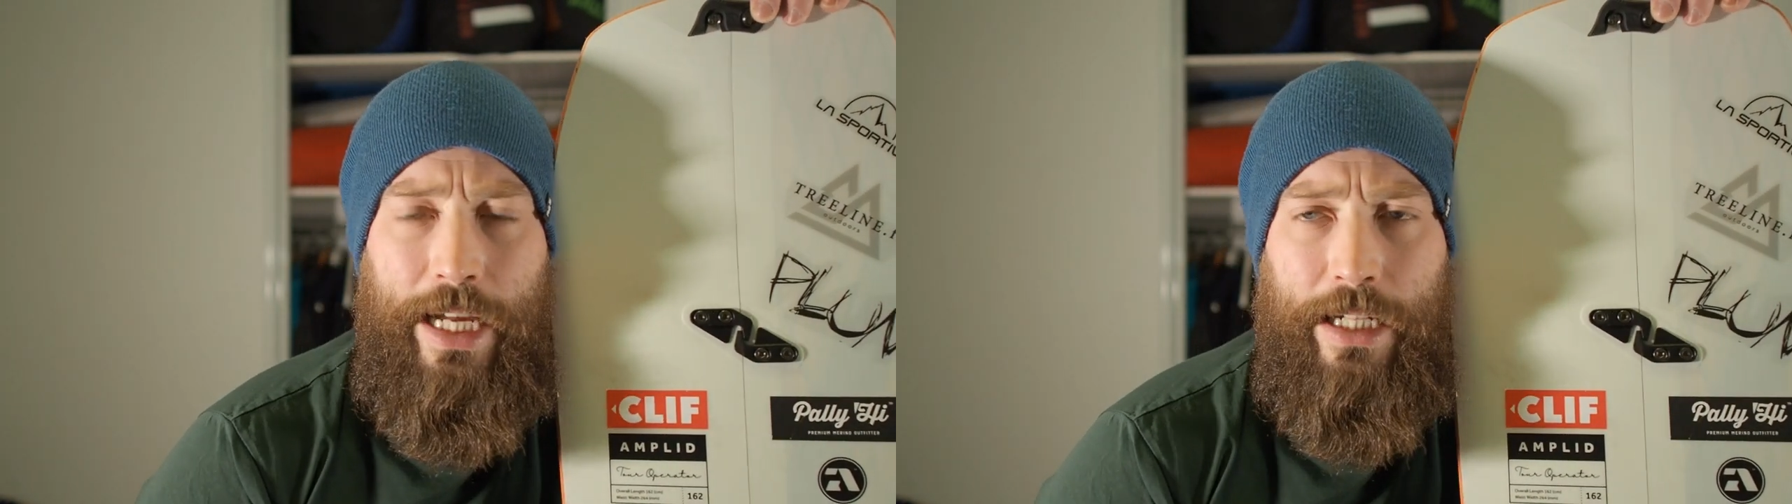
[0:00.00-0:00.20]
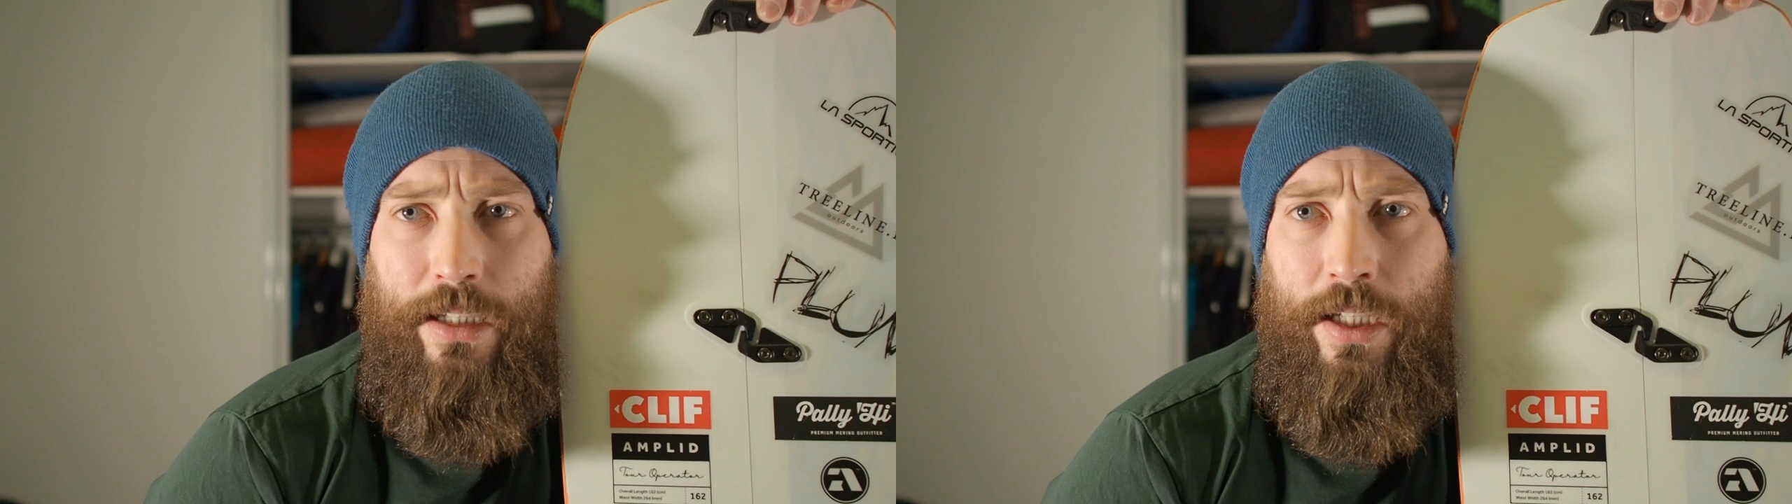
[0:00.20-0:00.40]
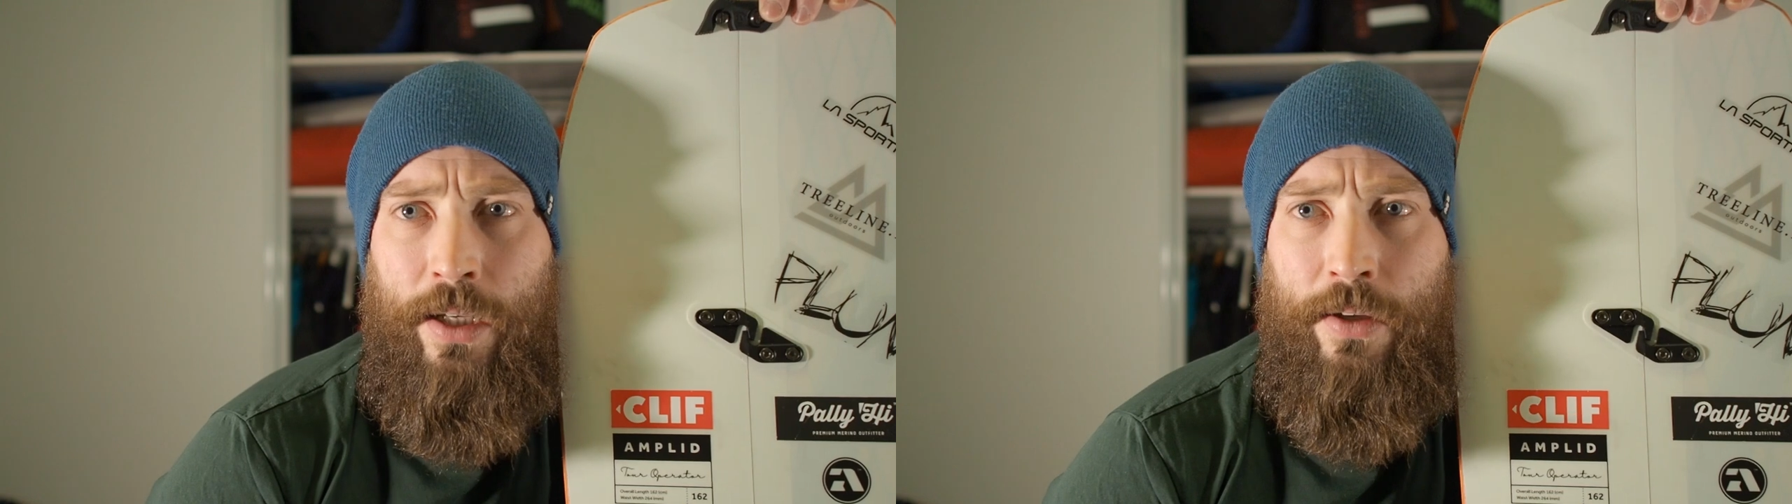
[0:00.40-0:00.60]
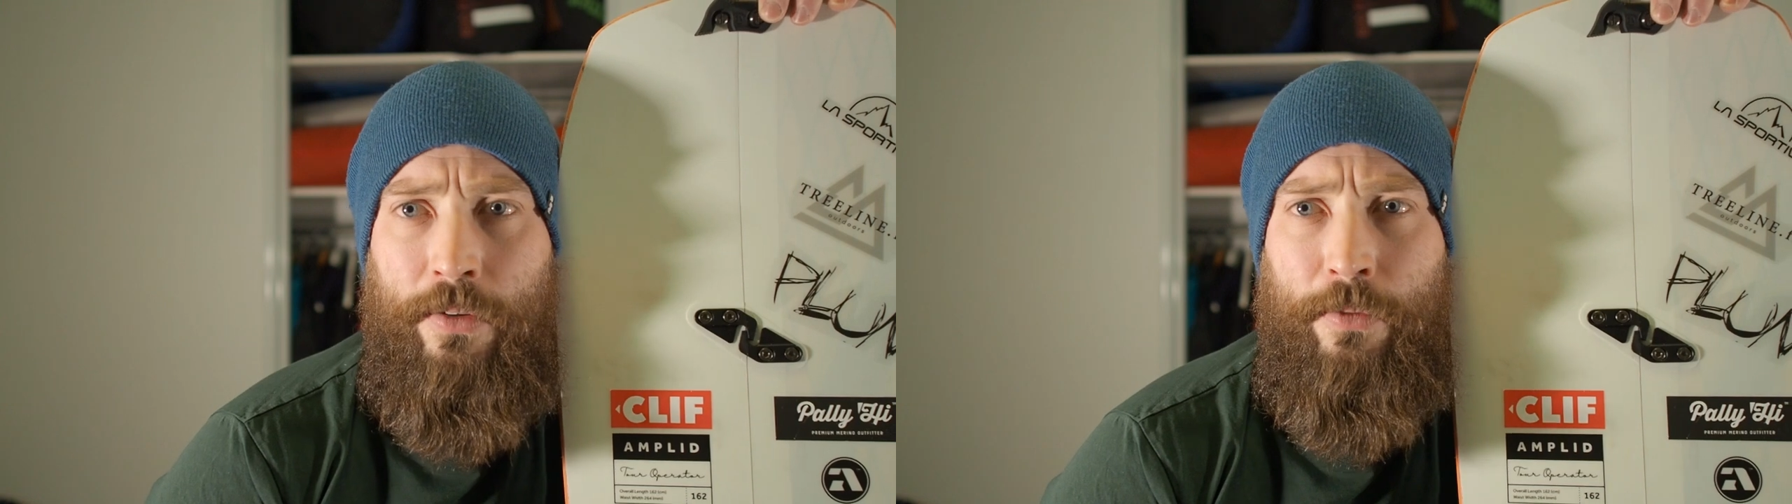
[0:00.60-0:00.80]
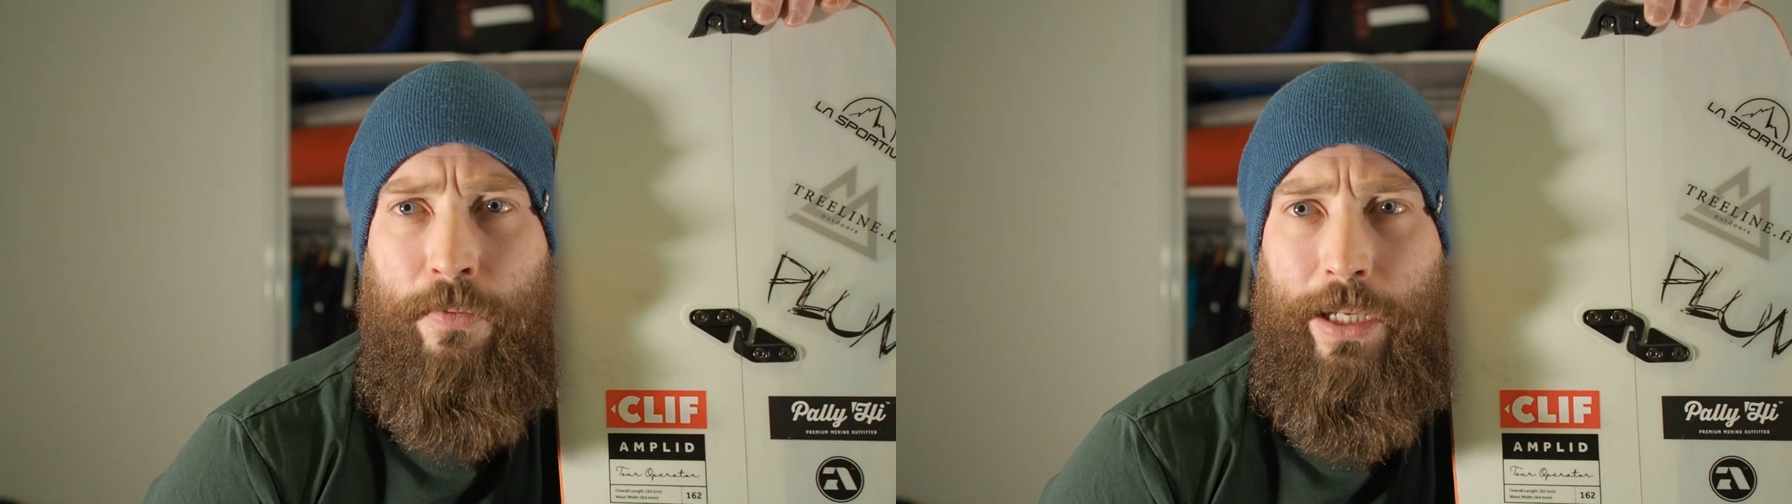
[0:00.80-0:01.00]
that
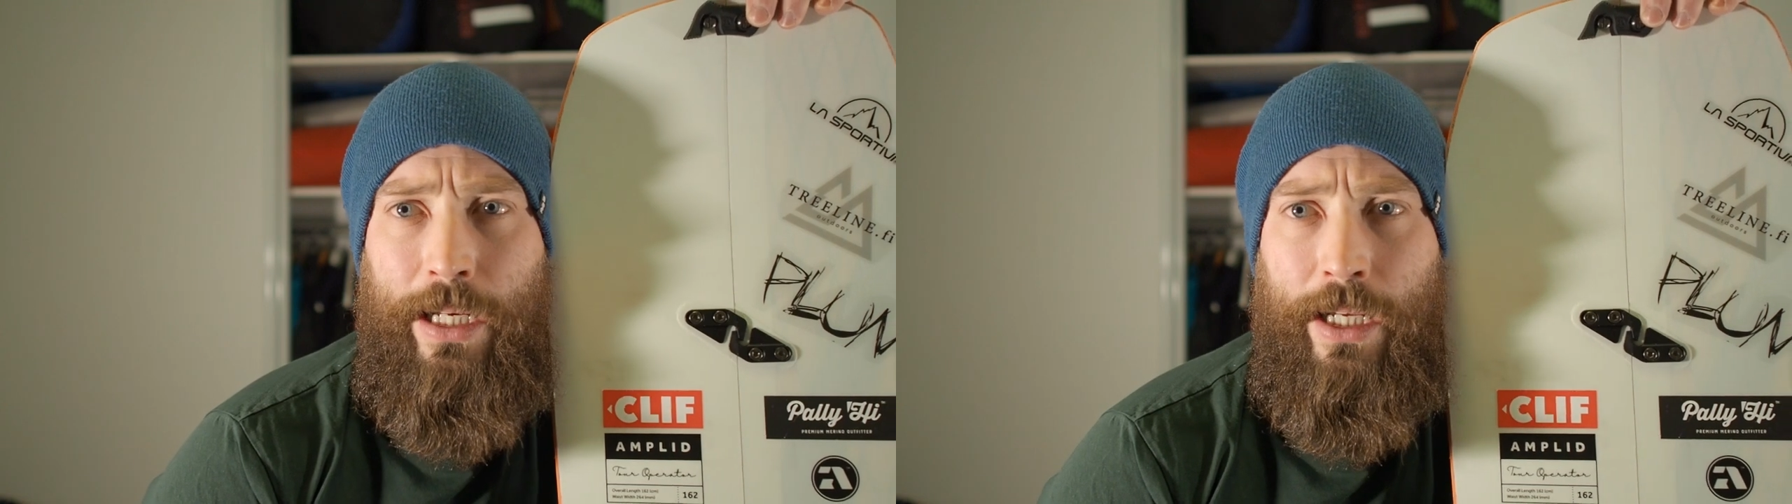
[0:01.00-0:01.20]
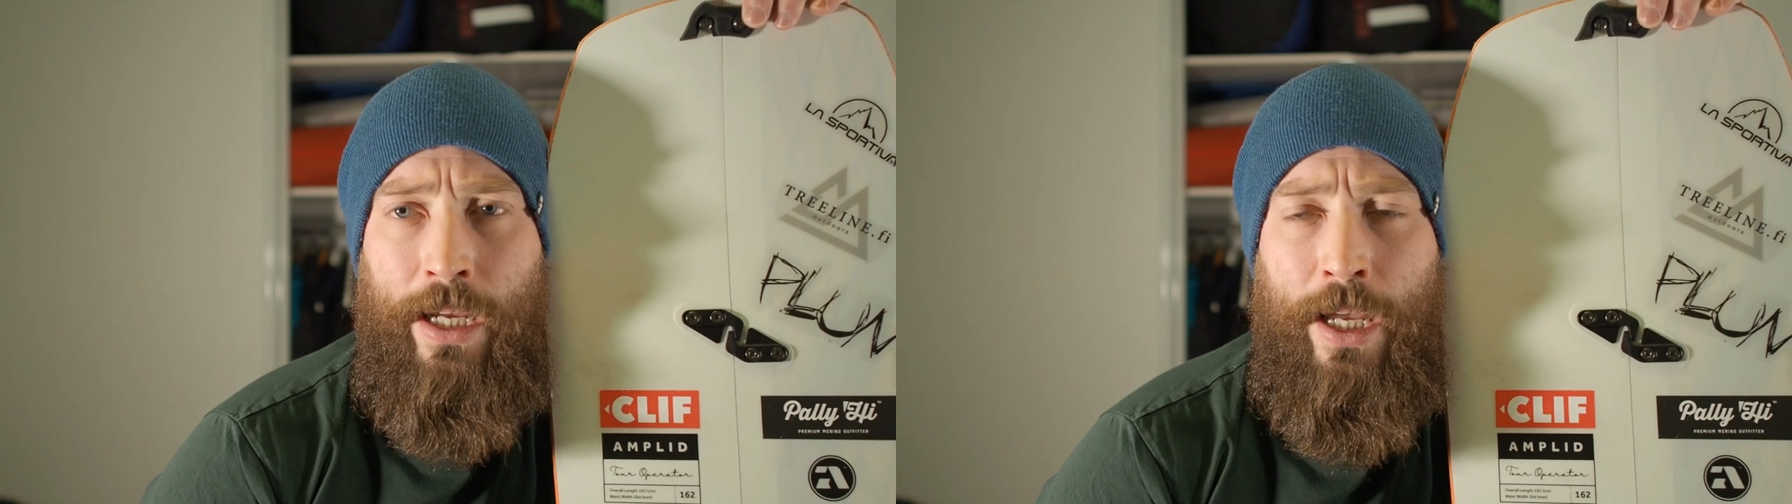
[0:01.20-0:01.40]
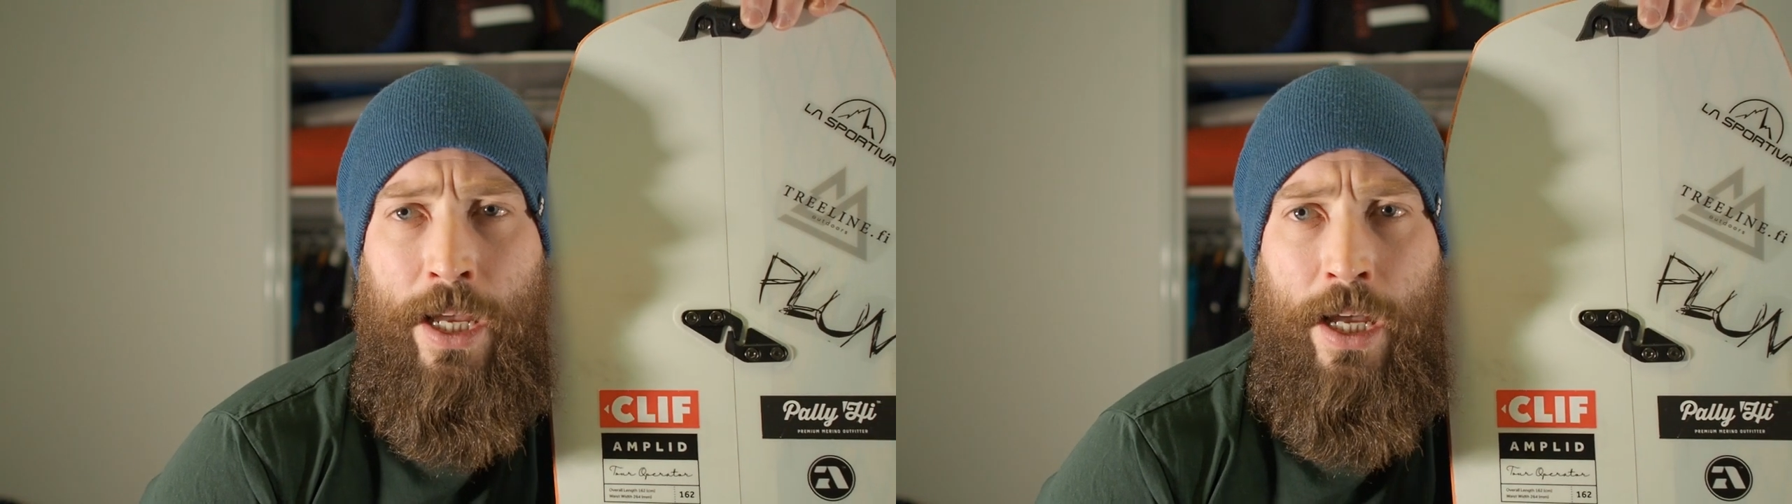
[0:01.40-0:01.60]
feeling